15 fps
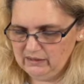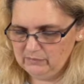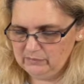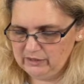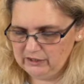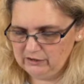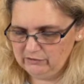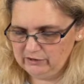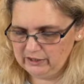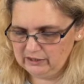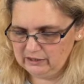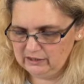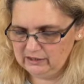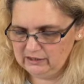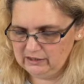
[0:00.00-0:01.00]
In
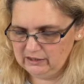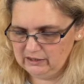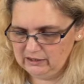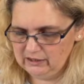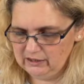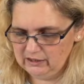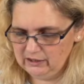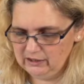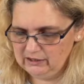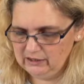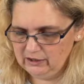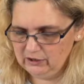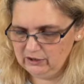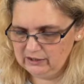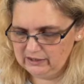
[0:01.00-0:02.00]
the
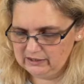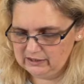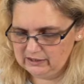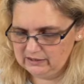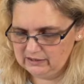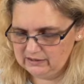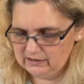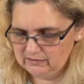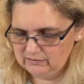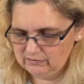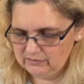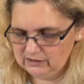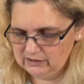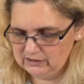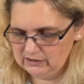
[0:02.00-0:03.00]
early days,
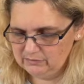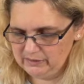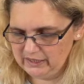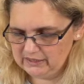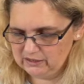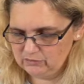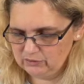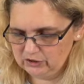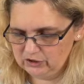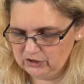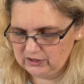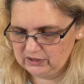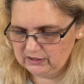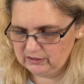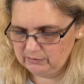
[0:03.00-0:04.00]
didn't matter which
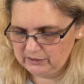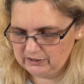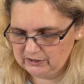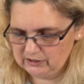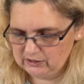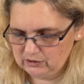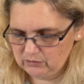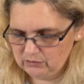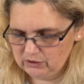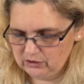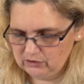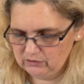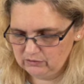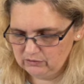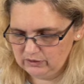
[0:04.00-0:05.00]
side the buttons were
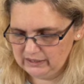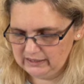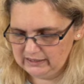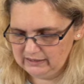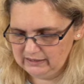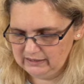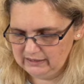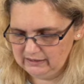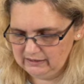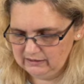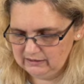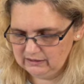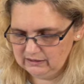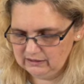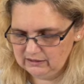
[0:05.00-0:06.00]
on really,
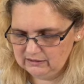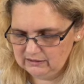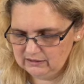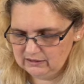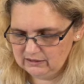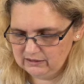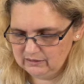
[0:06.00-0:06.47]
and